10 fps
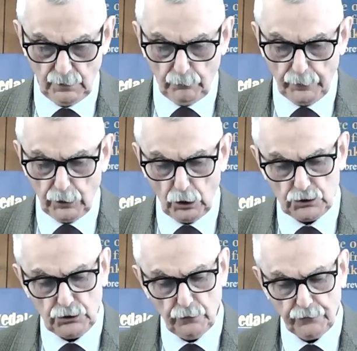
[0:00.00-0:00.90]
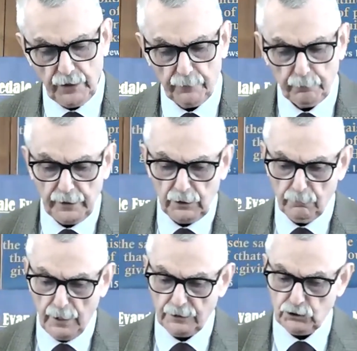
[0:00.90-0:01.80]
Because you have kept my
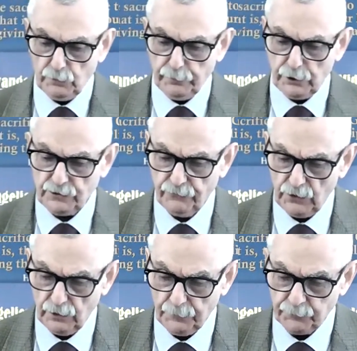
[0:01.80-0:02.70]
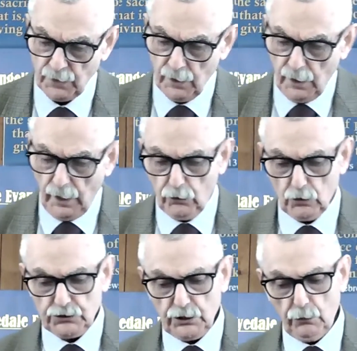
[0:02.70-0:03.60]
command to persevere, I
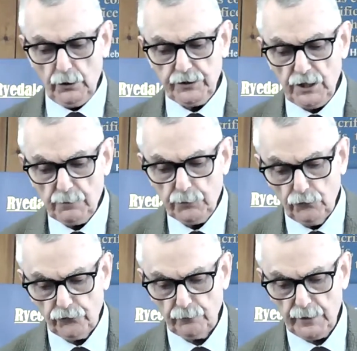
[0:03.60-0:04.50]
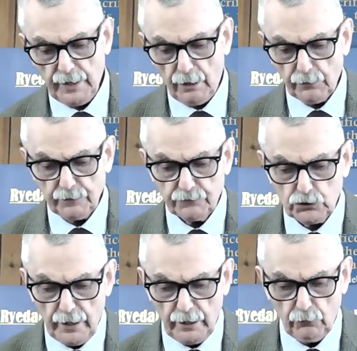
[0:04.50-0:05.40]
also will keep you from the hour of
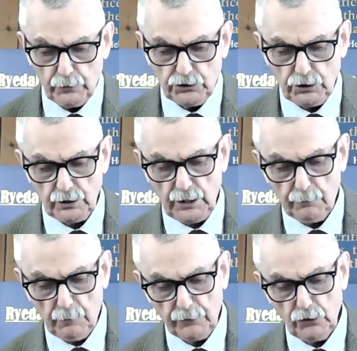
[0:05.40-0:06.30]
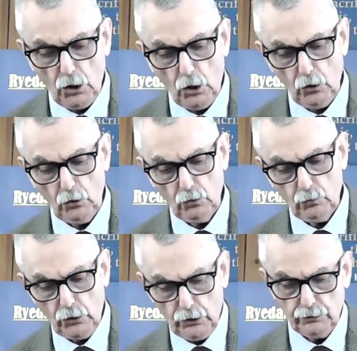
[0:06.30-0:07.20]
trial, which shall come upon the whole
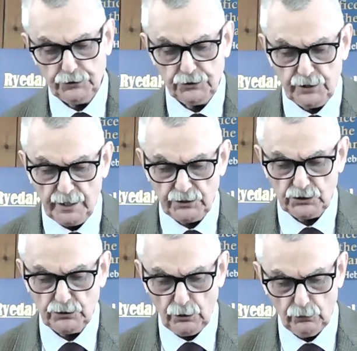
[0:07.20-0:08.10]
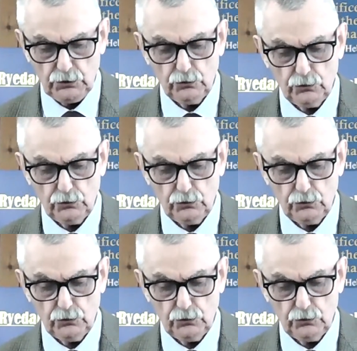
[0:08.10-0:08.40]
world to test those who